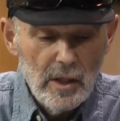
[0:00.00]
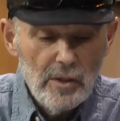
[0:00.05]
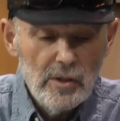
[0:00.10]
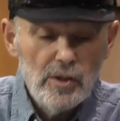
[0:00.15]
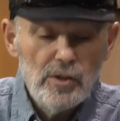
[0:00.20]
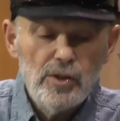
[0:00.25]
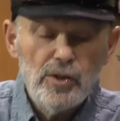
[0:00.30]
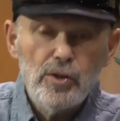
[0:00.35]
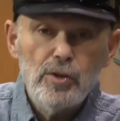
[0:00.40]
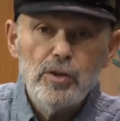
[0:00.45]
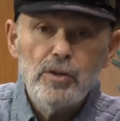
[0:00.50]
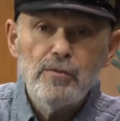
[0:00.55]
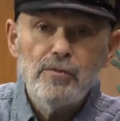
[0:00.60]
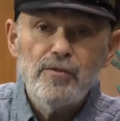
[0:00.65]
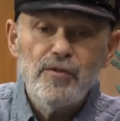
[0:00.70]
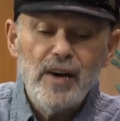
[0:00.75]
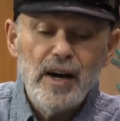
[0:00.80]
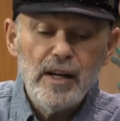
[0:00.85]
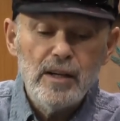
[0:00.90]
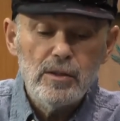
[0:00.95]
The third and
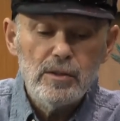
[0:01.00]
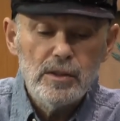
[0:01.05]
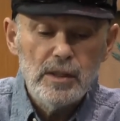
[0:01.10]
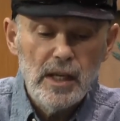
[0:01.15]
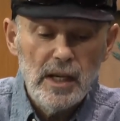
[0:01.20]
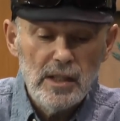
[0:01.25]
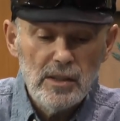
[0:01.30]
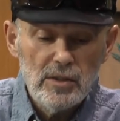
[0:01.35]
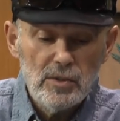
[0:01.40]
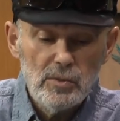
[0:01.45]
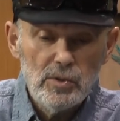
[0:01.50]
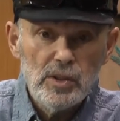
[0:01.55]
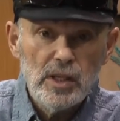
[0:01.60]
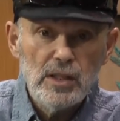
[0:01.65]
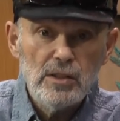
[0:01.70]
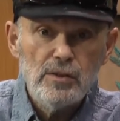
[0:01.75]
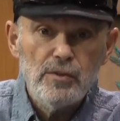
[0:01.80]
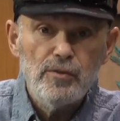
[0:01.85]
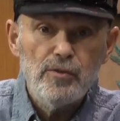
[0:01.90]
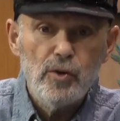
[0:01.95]
final test was
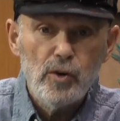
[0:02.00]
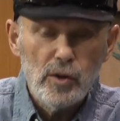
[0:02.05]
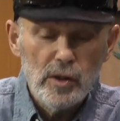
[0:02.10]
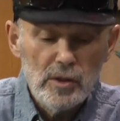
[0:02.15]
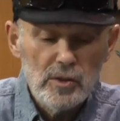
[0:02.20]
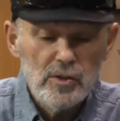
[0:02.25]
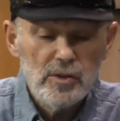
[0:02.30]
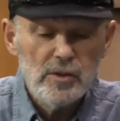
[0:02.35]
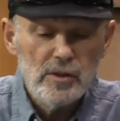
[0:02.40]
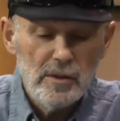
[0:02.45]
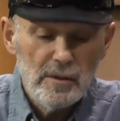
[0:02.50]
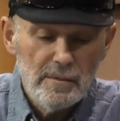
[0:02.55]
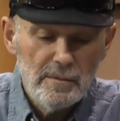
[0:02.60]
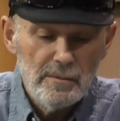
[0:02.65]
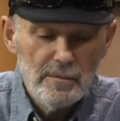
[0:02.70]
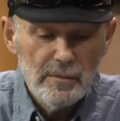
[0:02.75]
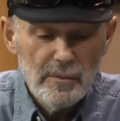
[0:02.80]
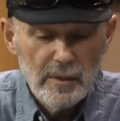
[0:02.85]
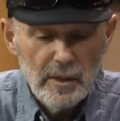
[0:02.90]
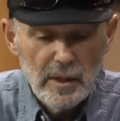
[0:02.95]
at the forest,
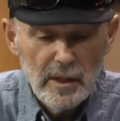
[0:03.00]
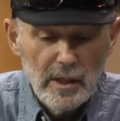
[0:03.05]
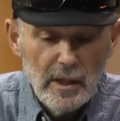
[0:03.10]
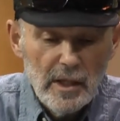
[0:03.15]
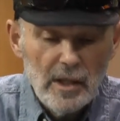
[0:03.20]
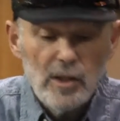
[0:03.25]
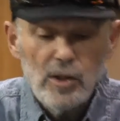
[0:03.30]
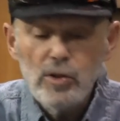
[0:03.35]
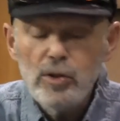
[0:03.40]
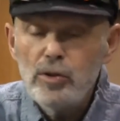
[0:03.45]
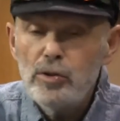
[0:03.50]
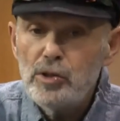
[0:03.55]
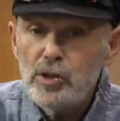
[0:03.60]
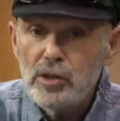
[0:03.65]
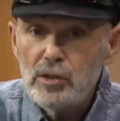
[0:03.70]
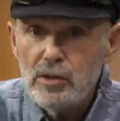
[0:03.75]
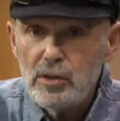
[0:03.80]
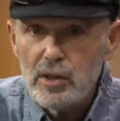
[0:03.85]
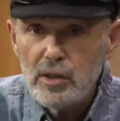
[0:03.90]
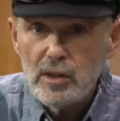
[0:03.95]
an
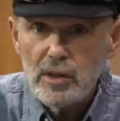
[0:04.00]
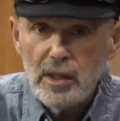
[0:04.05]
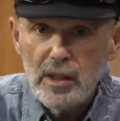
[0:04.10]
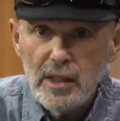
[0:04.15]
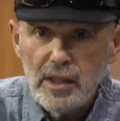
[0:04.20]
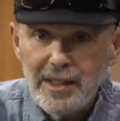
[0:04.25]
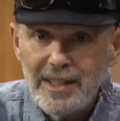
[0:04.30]
allusion to the